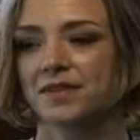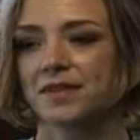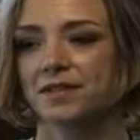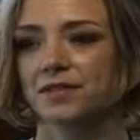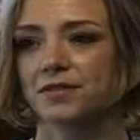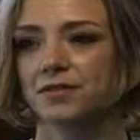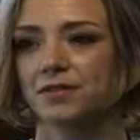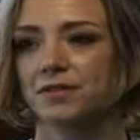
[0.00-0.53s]

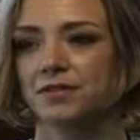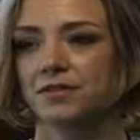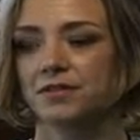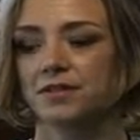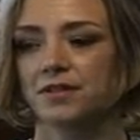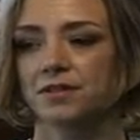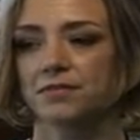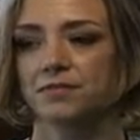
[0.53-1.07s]
So just,
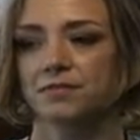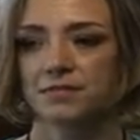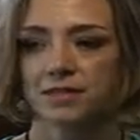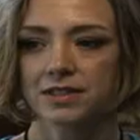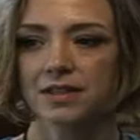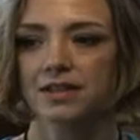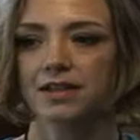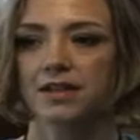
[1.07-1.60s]

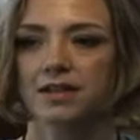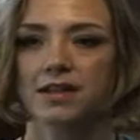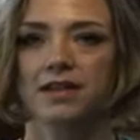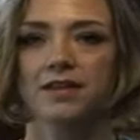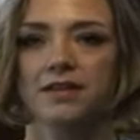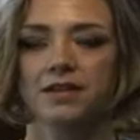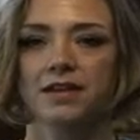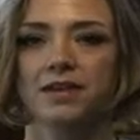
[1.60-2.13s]
sit
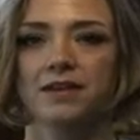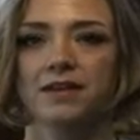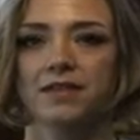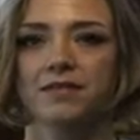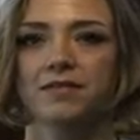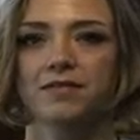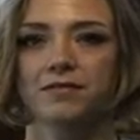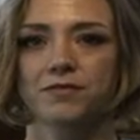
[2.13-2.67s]
and think
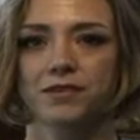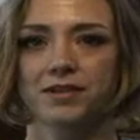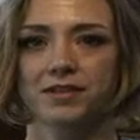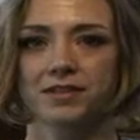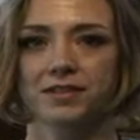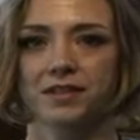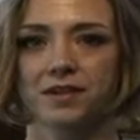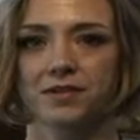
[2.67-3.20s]
for
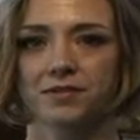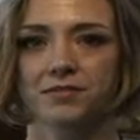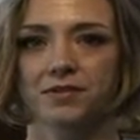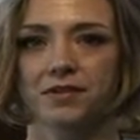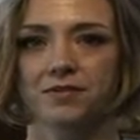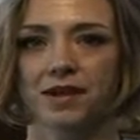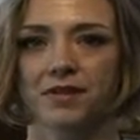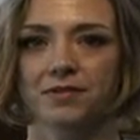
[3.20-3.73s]
yourself
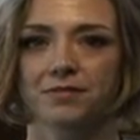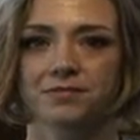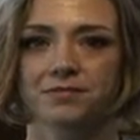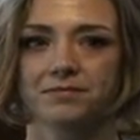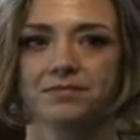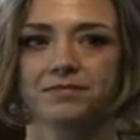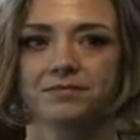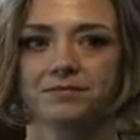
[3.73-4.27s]
about,
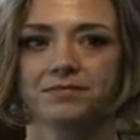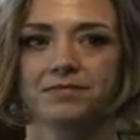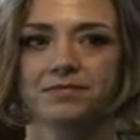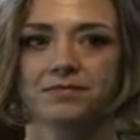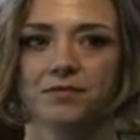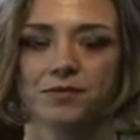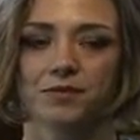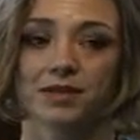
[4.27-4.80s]

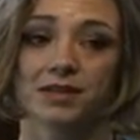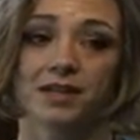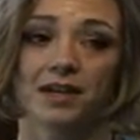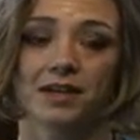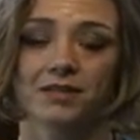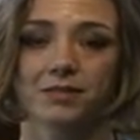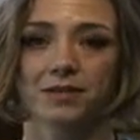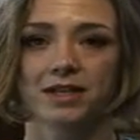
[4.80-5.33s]
what did I
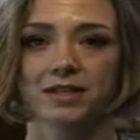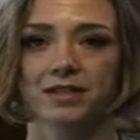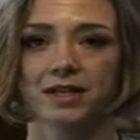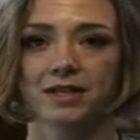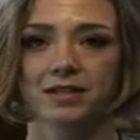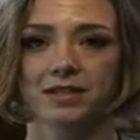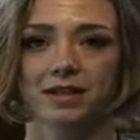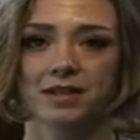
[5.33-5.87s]
give away
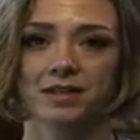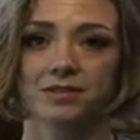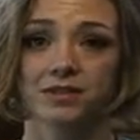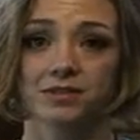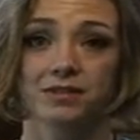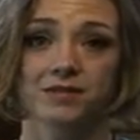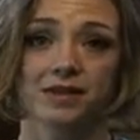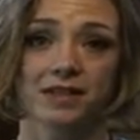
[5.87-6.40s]
today? Did I give
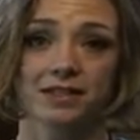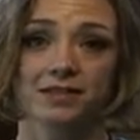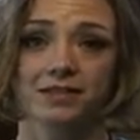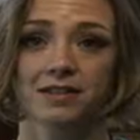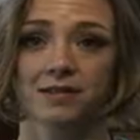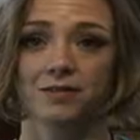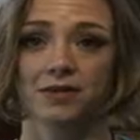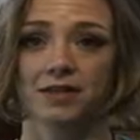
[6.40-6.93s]
some advice to
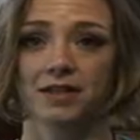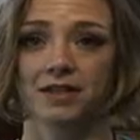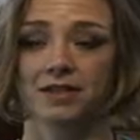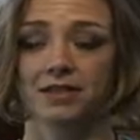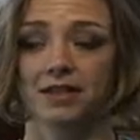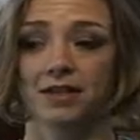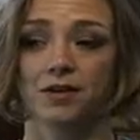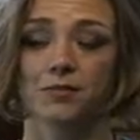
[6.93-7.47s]
someone?
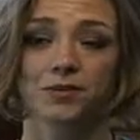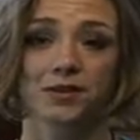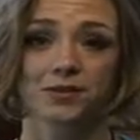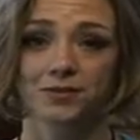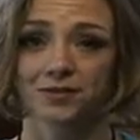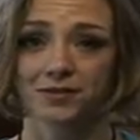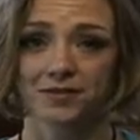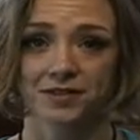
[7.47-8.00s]
Did I open a
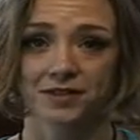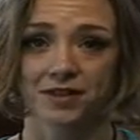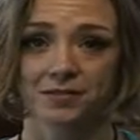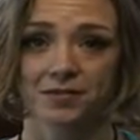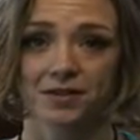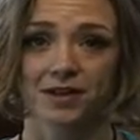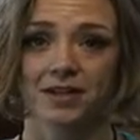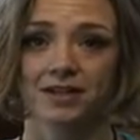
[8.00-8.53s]
door for
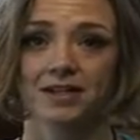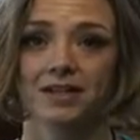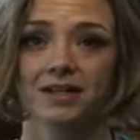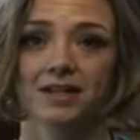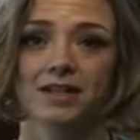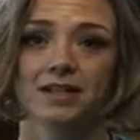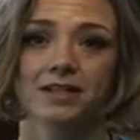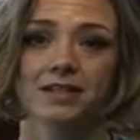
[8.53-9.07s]
someone?
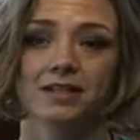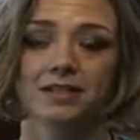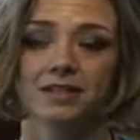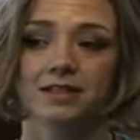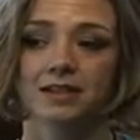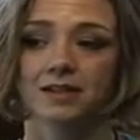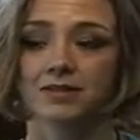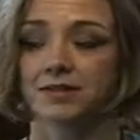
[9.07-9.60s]

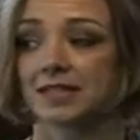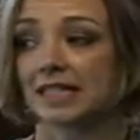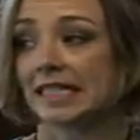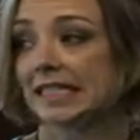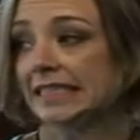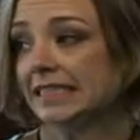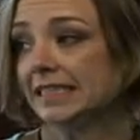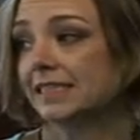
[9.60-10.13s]
Did
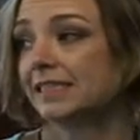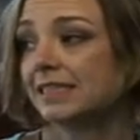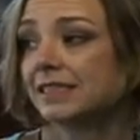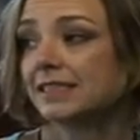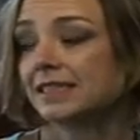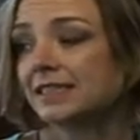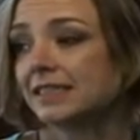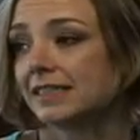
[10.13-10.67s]
I
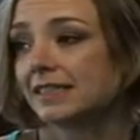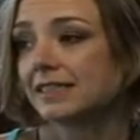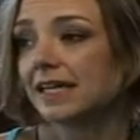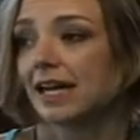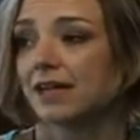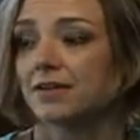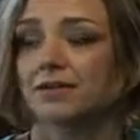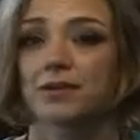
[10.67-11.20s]

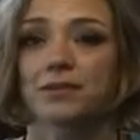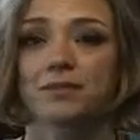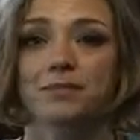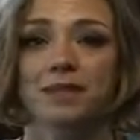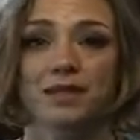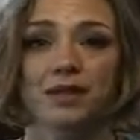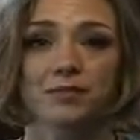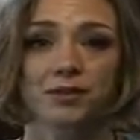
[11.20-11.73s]
don't know,
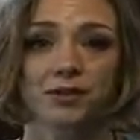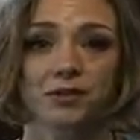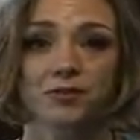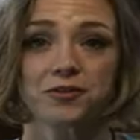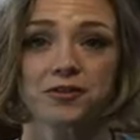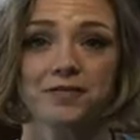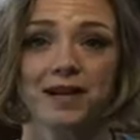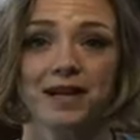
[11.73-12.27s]
pick up a
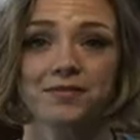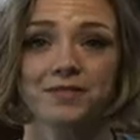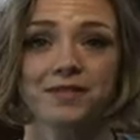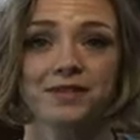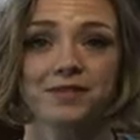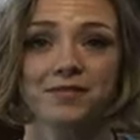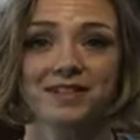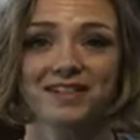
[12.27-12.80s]
grocery bag for
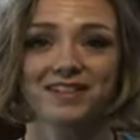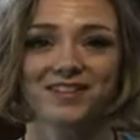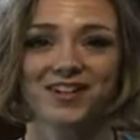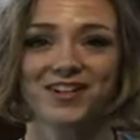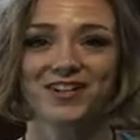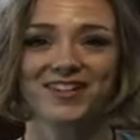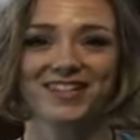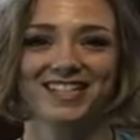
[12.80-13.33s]
someone at the
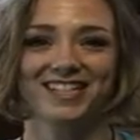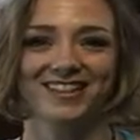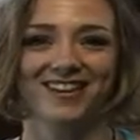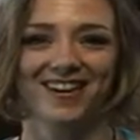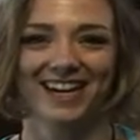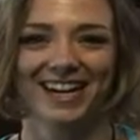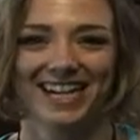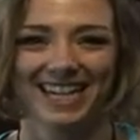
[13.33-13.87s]
grocery
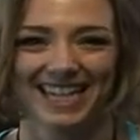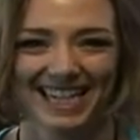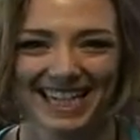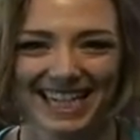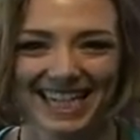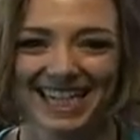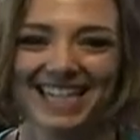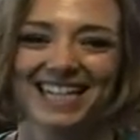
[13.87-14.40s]
store?
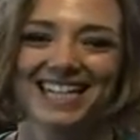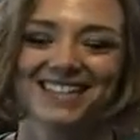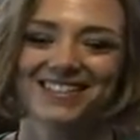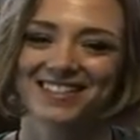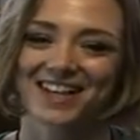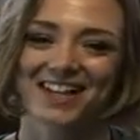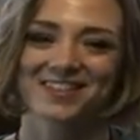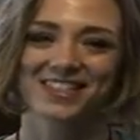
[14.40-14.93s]

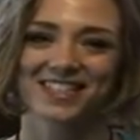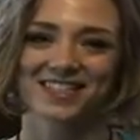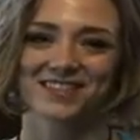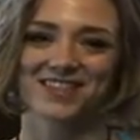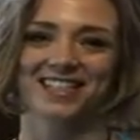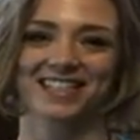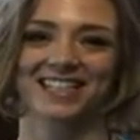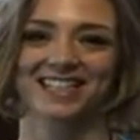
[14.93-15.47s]
There's got to be
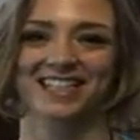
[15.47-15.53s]
something.